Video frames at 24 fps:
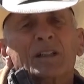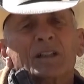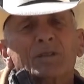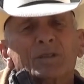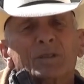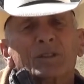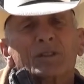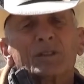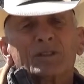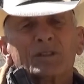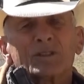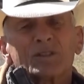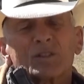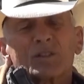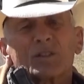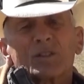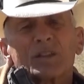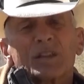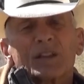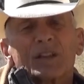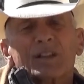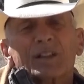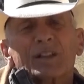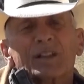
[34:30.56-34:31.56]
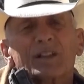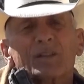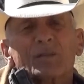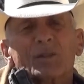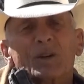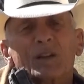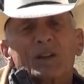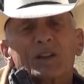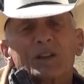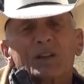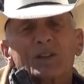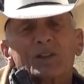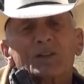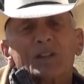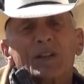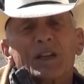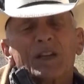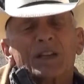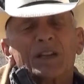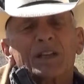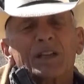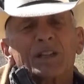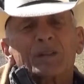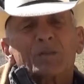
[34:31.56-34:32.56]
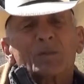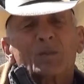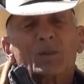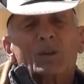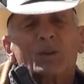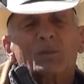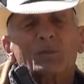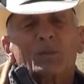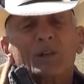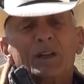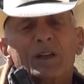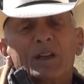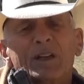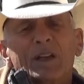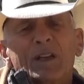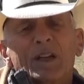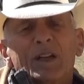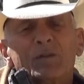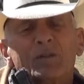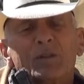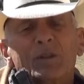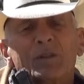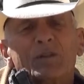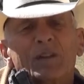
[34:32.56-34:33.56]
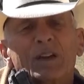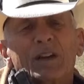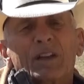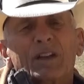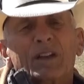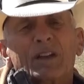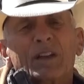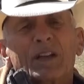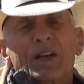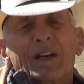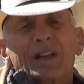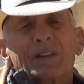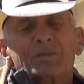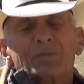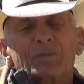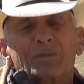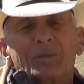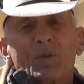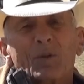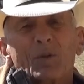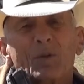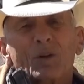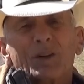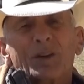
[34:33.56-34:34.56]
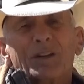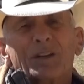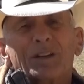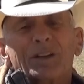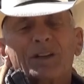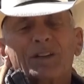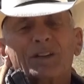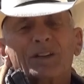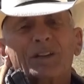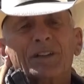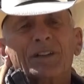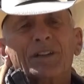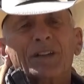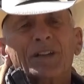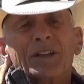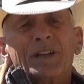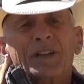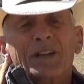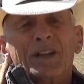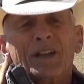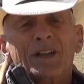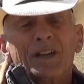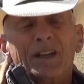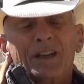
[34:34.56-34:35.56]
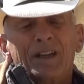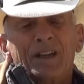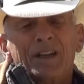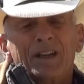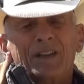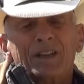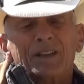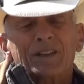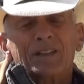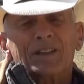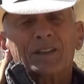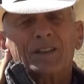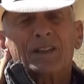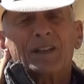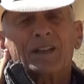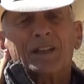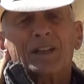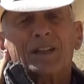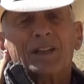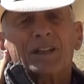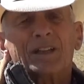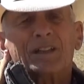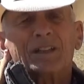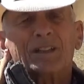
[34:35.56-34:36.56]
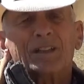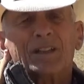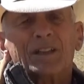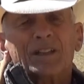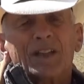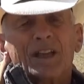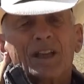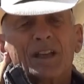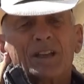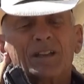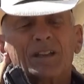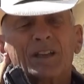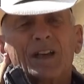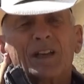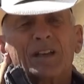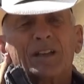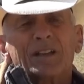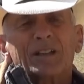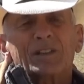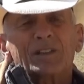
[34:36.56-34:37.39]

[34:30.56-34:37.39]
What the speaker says: So I didn't want to use that anymore. But anyhow, we've had a lot born here, and a lot died.